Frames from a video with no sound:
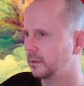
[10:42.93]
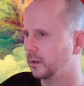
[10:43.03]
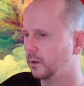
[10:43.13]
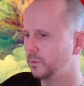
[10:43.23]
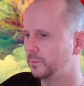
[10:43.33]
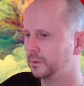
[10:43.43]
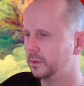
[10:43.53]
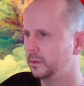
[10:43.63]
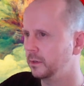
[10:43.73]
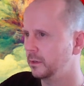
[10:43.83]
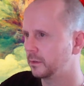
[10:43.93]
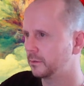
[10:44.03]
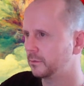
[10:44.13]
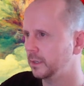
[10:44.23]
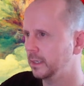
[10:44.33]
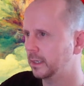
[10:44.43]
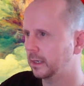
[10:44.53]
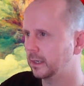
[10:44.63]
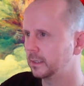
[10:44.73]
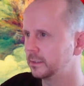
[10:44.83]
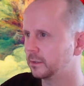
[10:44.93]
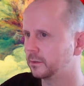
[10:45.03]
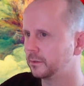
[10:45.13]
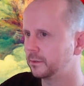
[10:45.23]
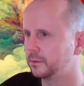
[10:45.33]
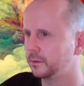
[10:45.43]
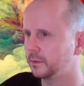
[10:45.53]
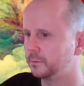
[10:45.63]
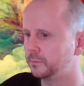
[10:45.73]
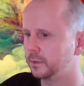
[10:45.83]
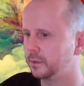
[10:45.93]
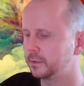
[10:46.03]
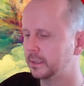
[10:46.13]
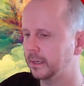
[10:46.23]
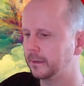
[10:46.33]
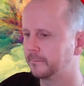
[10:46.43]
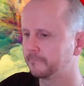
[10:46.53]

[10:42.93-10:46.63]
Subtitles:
open 3 cards on 3rd birthday.